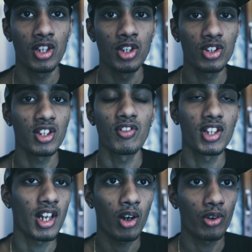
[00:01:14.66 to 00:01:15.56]
using
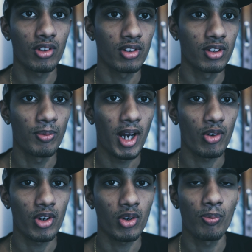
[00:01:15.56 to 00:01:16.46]
without the
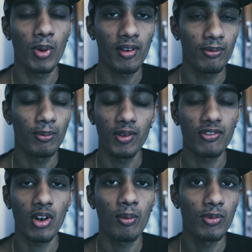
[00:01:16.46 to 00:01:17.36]
battery grip, but
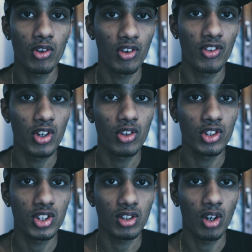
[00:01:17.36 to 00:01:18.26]
from the
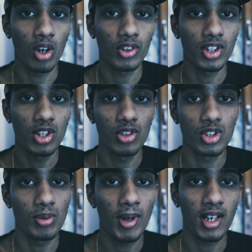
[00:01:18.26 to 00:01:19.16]
reviews over the
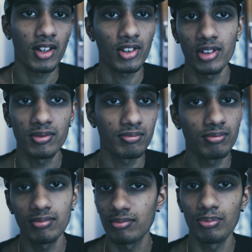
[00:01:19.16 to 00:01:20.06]
YouTube and other
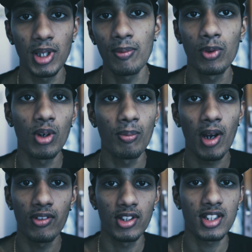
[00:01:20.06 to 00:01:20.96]
people
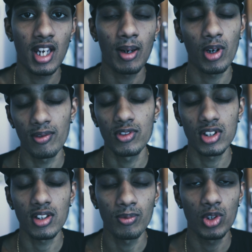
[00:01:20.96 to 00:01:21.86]
about this camera, which
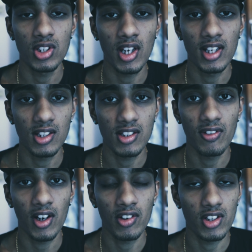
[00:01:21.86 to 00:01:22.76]
I'm using a
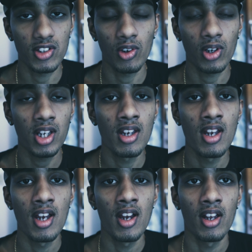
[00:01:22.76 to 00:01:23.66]
6500 Sony,
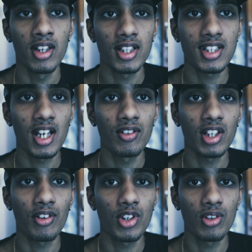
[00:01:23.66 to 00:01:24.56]
they said
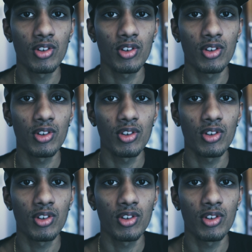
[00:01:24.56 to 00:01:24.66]
without